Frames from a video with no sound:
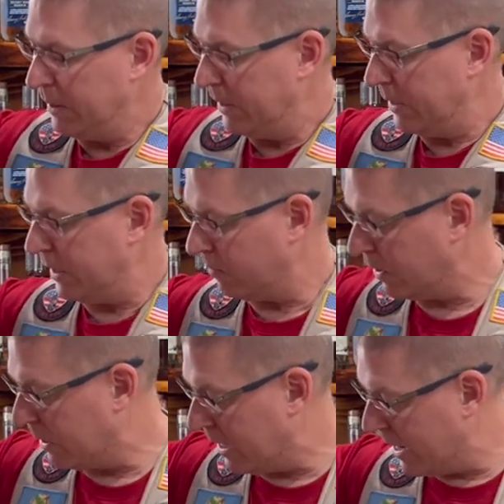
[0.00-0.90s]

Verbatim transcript: And then we're going to